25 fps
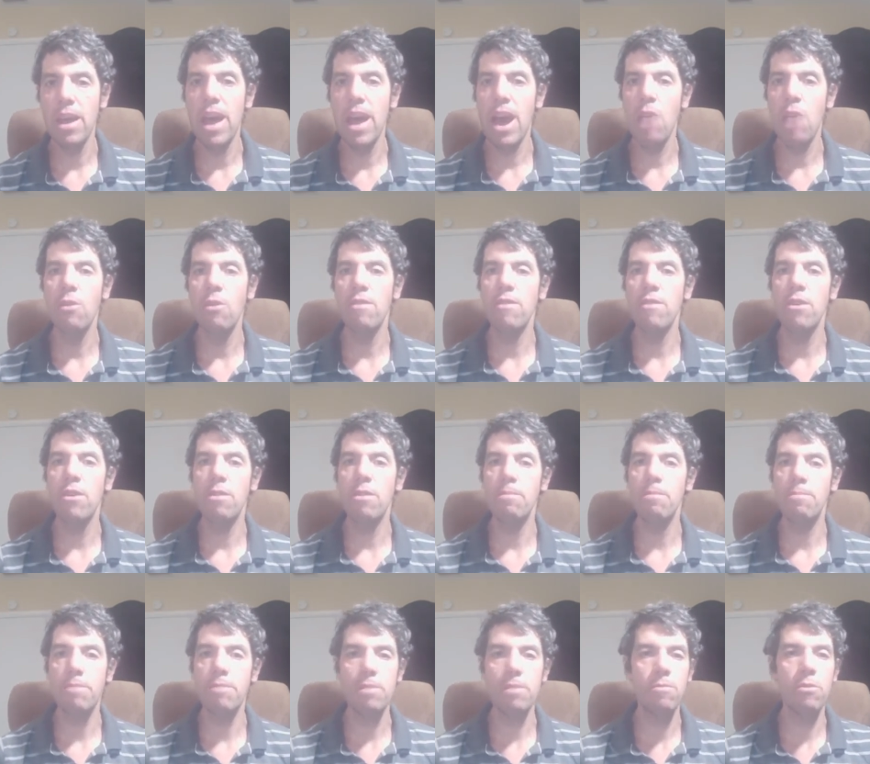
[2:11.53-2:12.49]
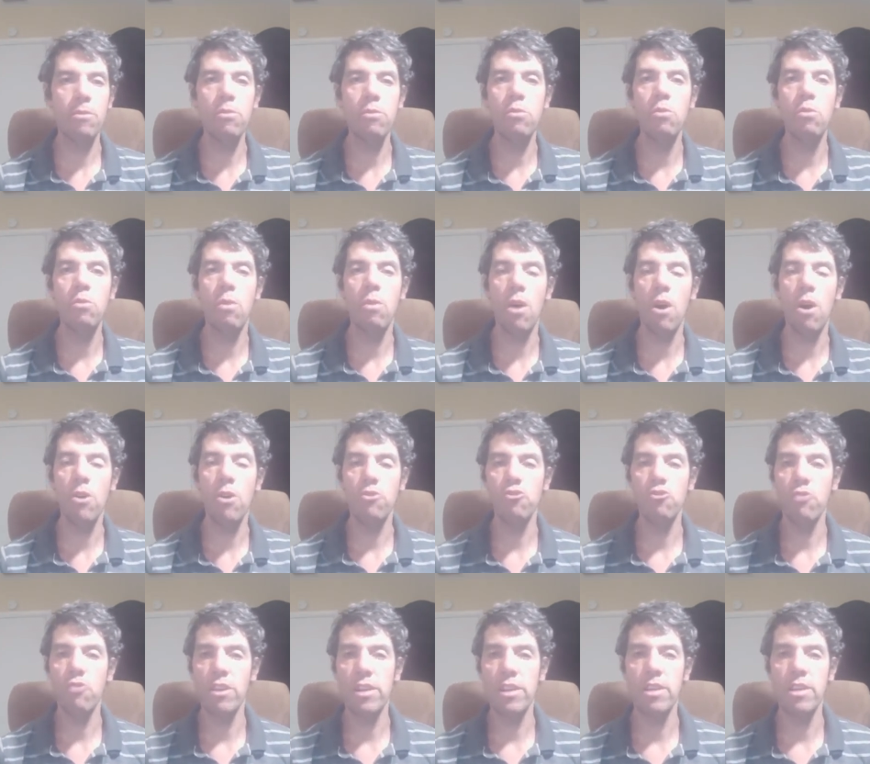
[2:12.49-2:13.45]
However, people who are
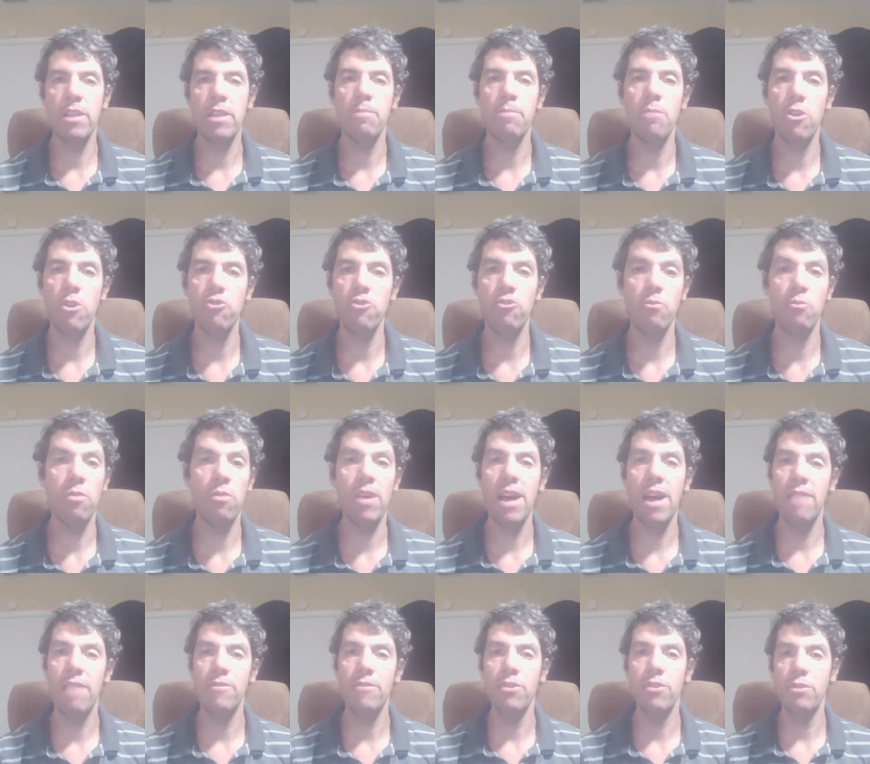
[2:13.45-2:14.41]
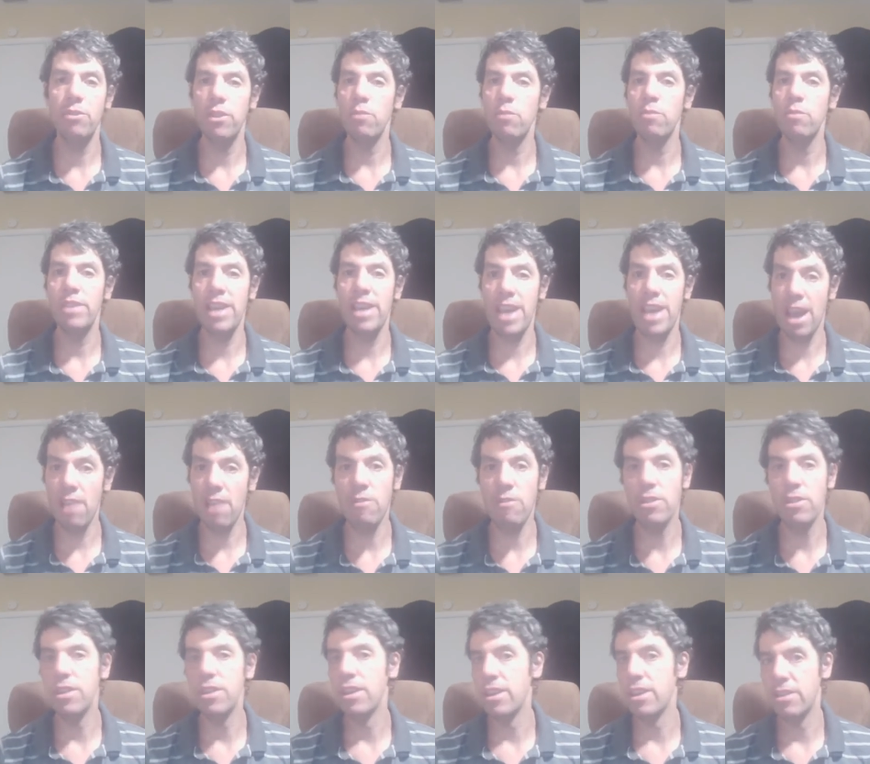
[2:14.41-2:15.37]
trading on margin will have to liquidate
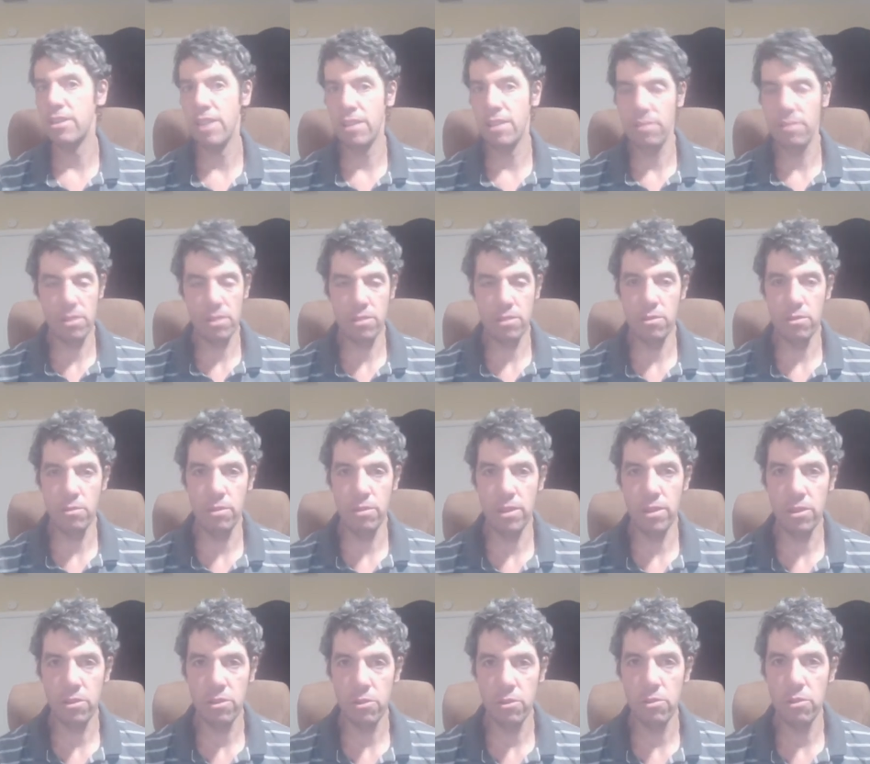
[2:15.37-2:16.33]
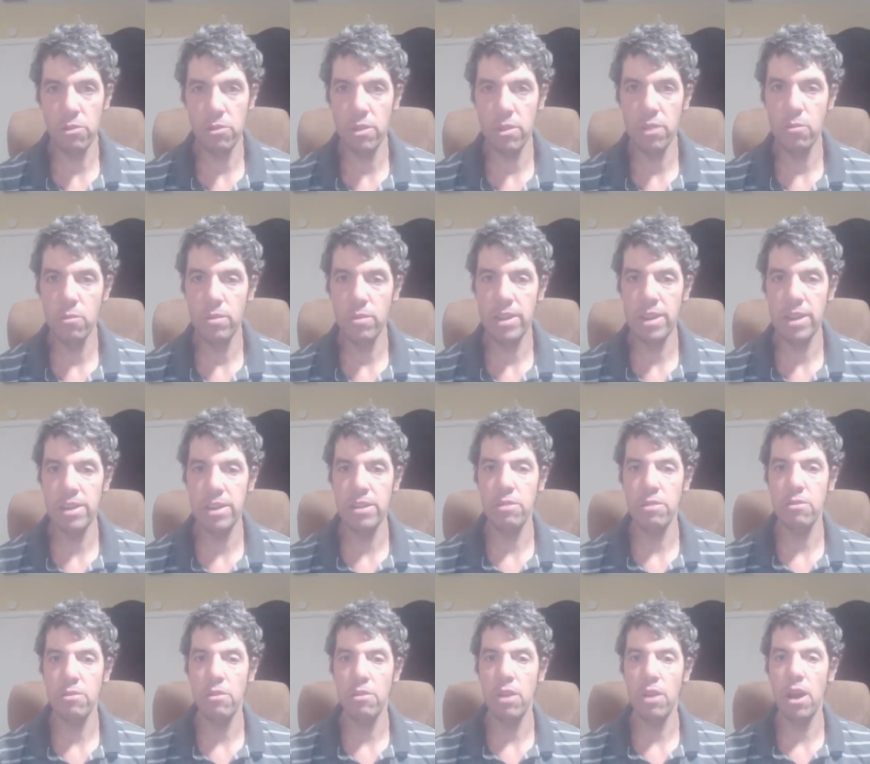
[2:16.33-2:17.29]
everything, and that's going to include
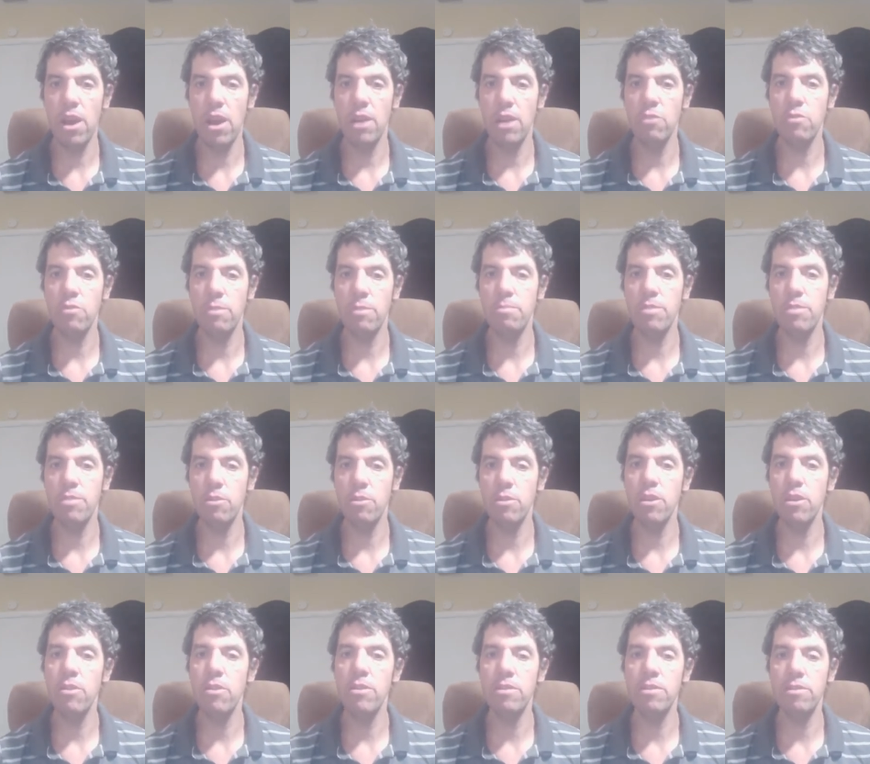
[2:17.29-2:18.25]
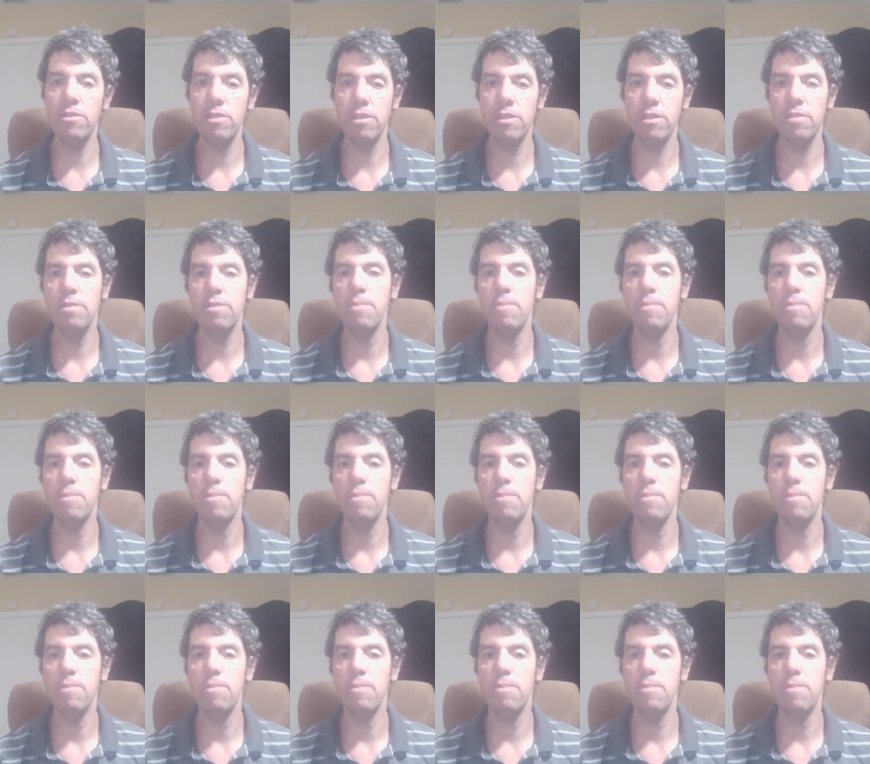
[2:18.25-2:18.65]
liquidating uh, cryptocurrencies.